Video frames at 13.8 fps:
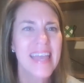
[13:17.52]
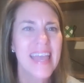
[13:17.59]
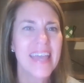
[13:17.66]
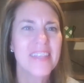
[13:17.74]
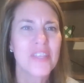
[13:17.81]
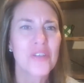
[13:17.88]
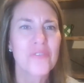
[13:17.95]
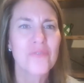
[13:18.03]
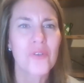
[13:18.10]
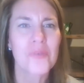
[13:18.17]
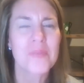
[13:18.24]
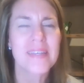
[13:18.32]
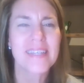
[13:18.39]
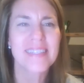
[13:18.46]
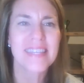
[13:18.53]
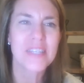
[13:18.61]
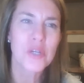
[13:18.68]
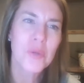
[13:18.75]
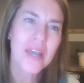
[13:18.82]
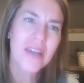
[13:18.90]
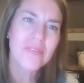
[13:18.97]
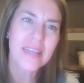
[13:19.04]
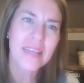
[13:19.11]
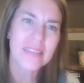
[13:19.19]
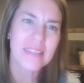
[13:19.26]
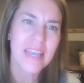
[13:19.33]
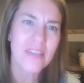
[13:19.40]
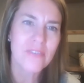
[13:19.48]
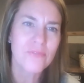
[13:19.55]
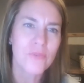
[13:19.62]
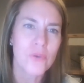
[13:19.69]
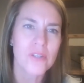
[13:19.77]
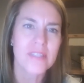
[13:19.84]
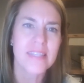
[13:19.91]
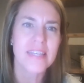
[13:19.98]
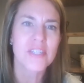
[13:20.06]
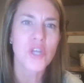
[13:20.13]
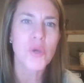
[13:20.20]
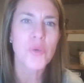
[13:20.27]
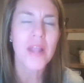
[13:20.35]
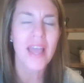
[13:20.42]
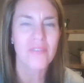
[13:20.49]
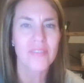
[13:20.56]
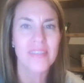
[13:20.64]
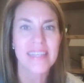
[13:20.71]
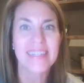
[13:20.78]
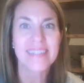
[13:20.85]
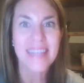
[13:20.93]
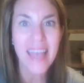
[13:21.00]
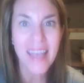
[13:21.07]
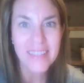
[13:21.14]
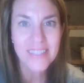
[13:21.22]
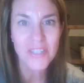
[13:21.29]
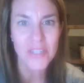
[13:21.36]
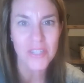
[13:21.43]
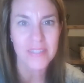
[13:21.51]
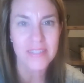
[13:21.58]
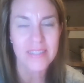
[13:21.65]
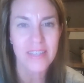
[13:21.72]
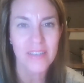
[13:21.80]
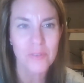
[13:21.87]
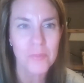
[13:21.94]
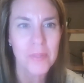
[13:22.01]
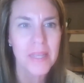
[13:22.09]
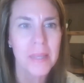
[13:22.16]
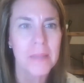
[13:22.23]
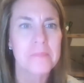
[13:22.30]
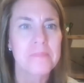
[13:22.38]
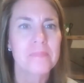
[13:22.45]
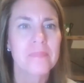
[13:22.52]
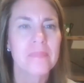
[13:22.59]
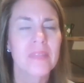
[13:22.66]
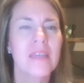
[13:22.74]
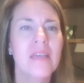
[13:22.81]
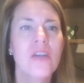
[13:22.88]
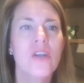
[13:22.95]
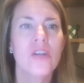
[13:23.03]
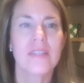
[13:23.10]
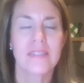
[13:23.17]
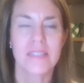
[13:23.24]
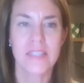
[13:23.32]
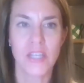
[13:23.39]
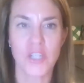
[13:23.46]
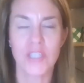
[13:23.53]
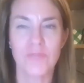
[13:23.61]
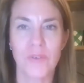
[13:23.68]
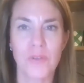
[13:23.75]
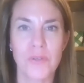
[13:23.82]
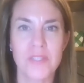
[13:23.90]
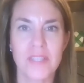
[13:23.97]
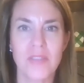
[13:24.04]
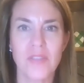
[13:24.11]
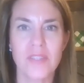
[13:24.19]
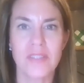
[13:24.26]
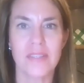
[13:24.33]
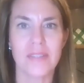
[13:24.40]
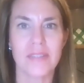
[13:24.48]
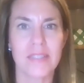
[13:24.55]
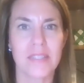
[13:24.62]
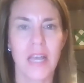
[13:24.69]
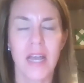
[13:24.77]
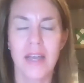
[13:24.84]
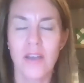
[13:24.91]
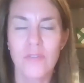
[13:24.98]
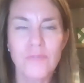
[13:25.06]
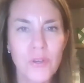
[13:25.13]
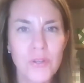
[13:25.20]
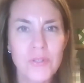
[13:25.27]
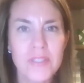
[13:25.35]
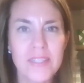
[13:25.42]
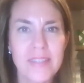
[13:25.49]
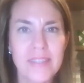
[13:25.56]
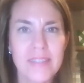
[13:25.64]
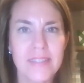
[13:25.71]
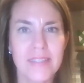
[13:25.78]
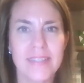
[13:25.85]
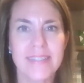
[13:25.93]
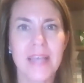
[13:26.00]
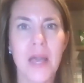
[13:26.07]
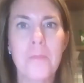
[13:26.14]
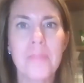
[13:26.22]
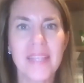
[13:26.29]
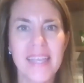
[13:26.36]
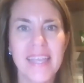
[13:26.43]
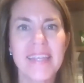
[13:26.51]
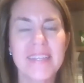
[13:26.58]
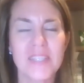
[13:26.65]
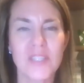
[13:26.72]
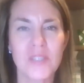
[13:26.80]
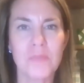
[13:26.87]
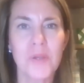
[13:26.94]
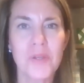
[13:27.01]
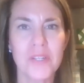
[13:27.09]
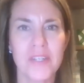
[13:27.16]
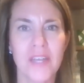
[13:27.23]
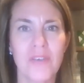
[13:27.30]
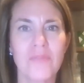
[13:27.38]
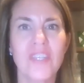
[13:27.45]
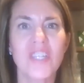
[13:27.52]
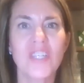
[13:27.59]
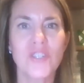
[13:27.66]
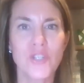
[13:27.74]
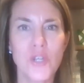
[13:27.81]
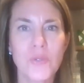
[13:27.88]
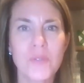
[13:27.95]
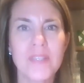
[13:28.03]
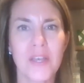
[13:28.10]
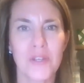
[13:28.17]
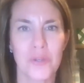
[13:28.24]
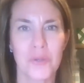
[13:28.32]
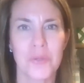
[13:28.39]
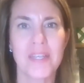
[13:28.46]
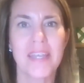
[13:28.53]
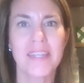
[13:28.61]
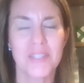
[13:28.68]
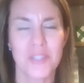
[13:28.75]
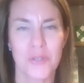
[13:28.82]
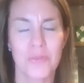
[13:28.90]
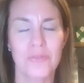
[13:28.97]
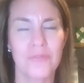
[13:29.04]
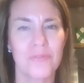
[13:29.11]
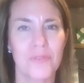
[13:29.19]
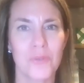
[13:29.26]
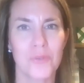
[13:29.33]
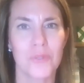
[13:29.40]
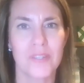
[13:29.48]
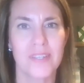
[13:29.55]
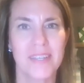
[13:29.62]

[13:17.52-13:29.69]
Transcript: And therefore, because they don't have that life force, they don't have the intelligence of a plant, such as photosynthesis. Photosynthesis, a plant is smart enough that it knows how to create its own food.